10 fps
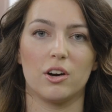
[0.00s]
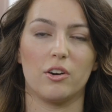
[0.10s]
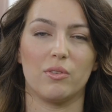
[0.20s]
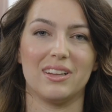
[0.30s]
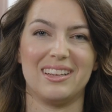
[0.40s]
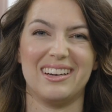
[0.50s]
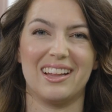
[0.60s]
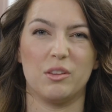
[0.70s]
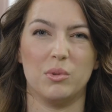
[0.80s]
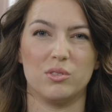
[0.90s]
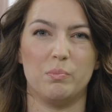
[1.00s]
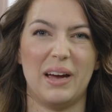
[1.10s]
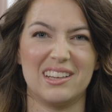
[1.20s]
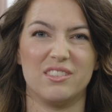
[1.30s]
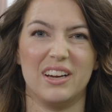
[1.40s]
really not the most
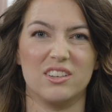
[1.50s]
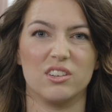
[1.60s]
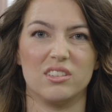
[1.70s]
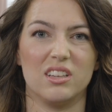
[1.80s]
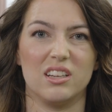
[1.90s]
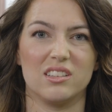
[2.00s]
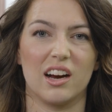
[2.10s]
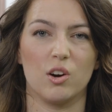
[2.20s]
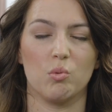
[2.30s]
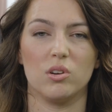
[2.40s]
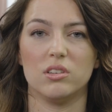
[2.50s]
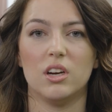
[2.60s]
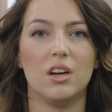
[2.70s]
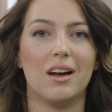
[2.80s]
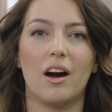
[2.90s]
best vendors in the entire world
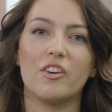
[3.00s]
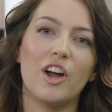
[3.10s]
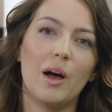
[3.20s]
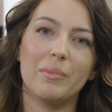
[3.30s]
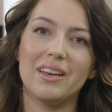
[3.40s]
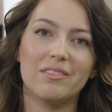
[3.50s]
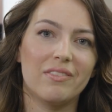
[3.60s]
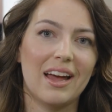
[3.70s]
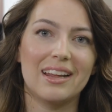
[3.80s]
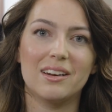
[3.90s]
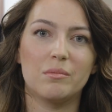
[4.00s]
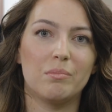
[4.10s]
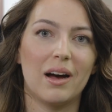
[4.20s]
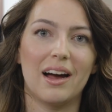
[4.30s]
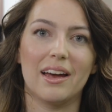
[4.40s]
are not being vetted
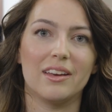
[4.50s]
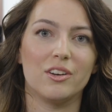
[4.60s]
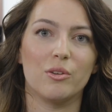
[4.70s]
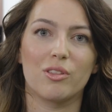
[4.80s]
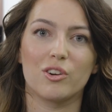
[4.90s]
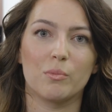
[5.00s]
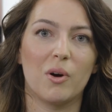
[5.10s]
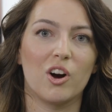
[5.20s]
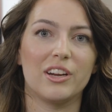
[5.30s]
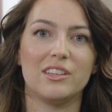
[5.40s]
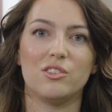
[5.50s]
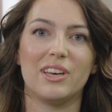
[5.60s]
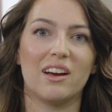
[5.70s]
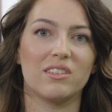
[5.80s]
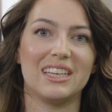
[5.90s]
by, third parties. You
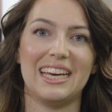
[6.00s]
can't really